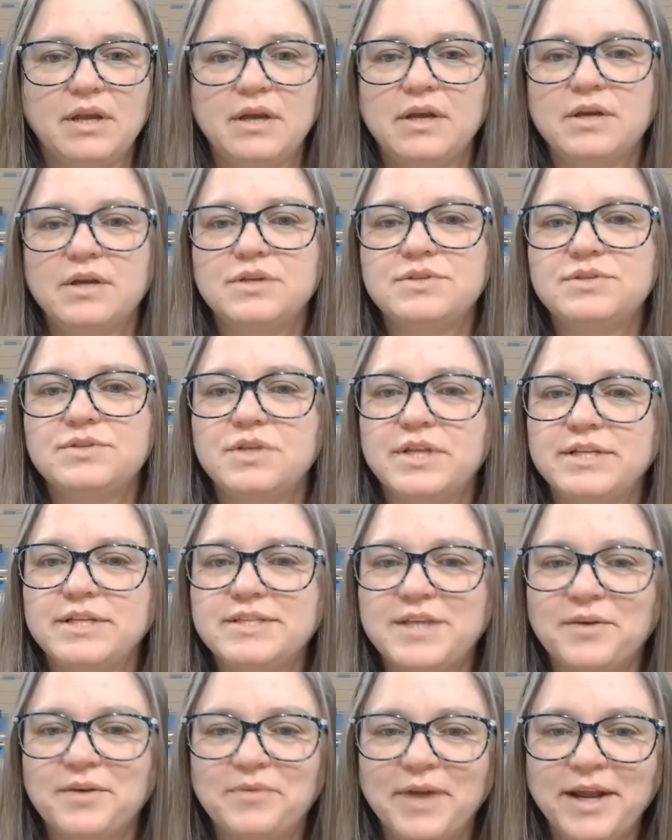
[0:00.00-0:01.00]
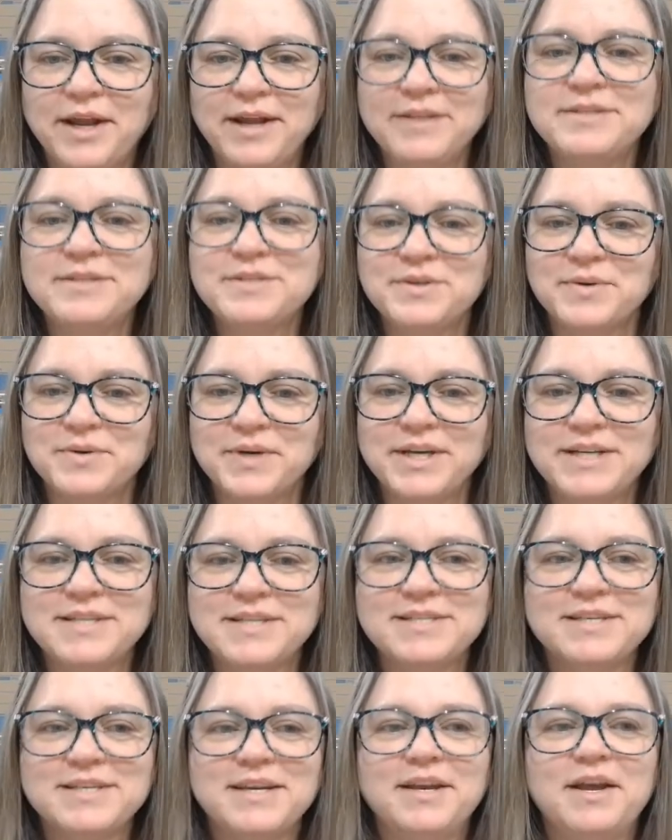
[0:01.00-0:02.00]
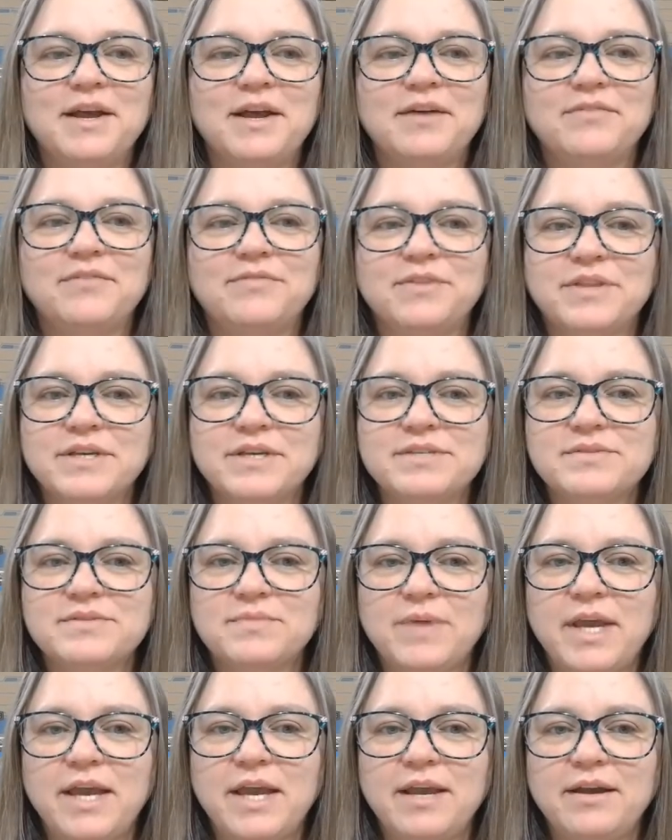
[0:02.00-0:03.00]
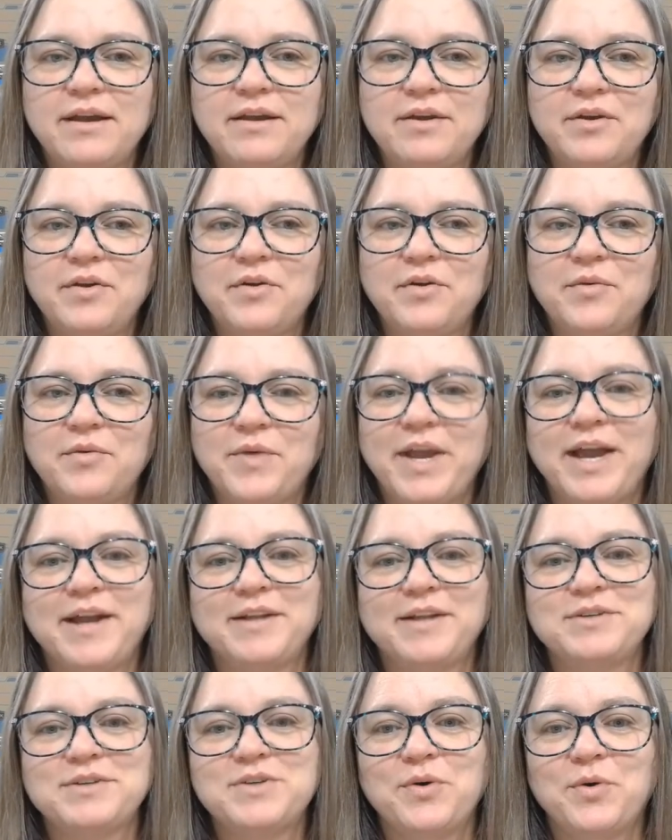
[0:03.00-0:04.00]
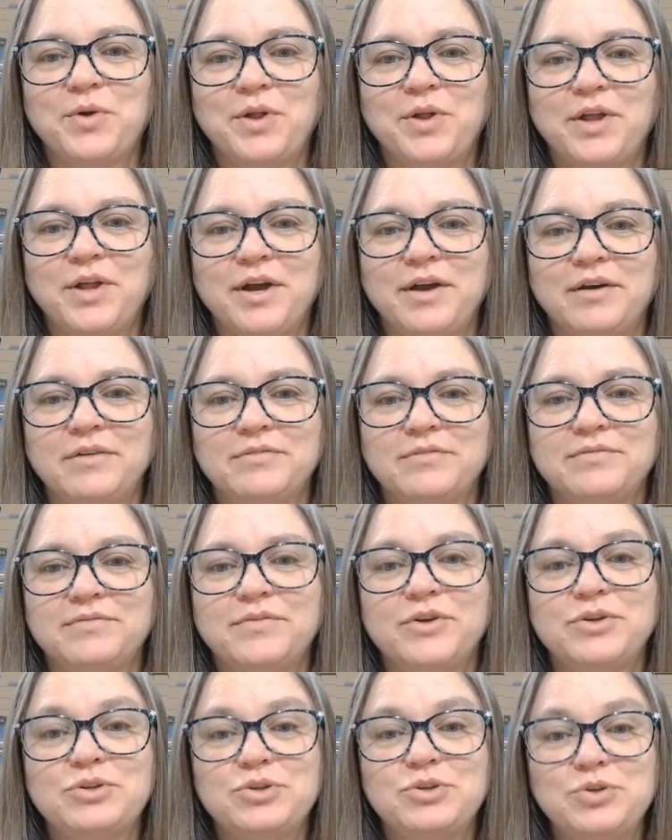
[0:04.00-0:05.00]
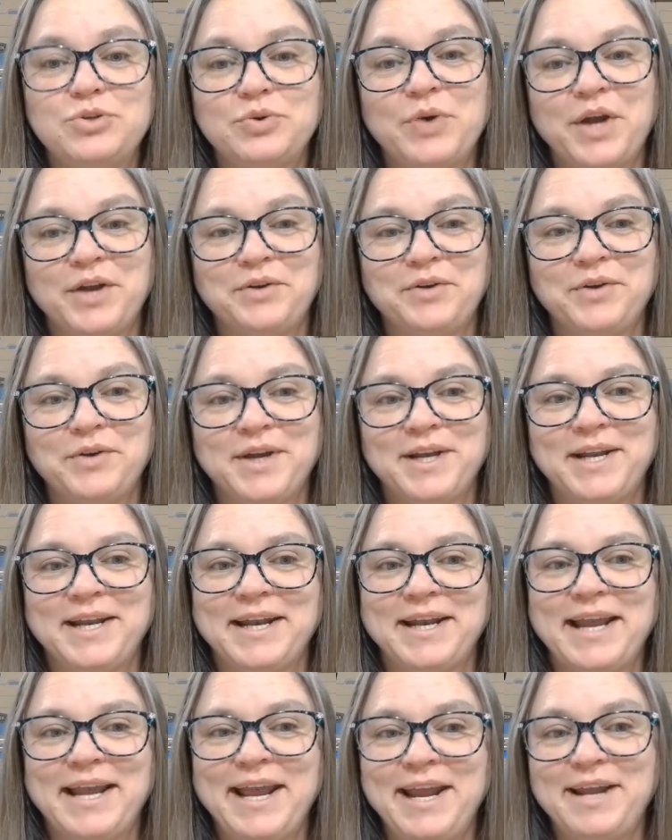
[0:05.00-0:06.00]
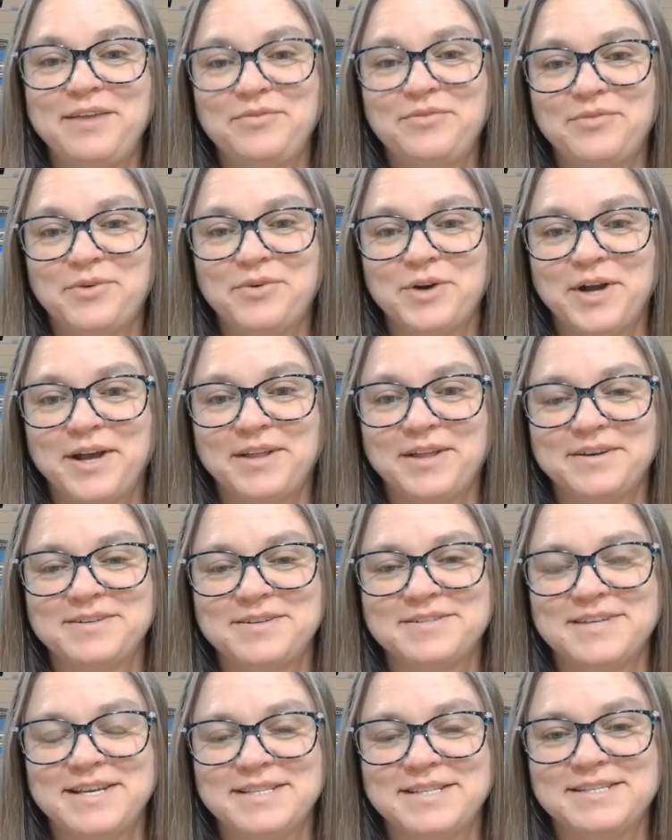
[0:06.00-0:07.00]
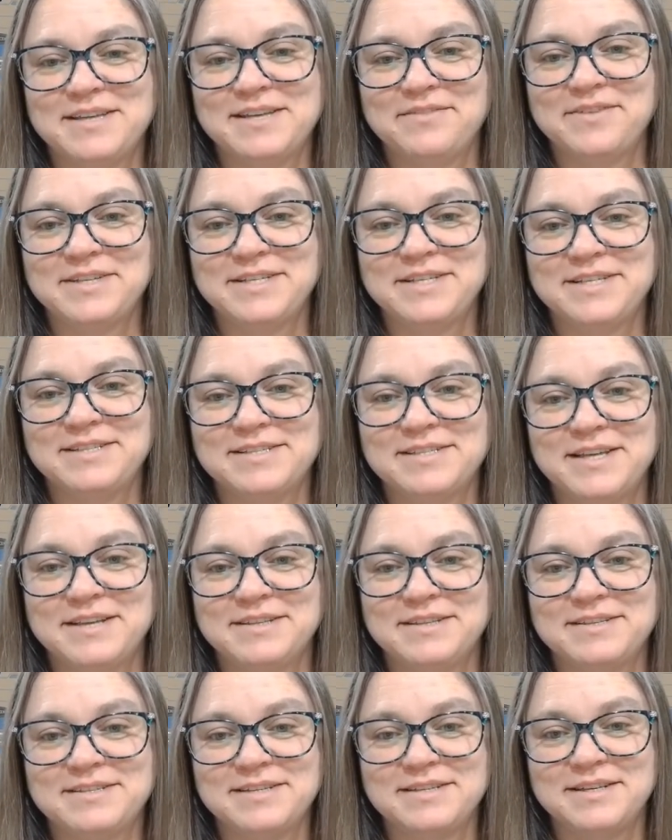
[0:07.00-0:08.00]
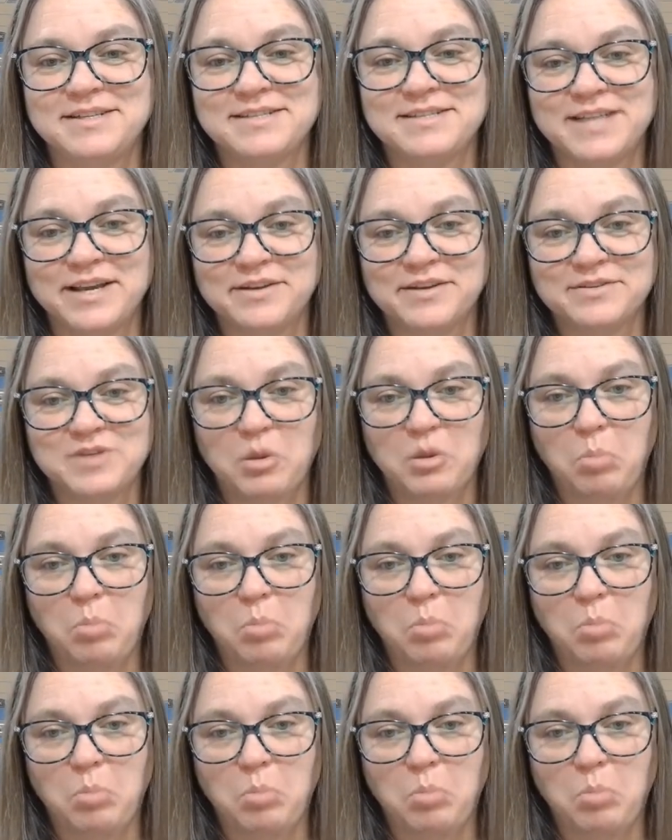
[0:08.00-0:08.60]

So let's get right into it. For this week, we had a total of $284.17 in sales.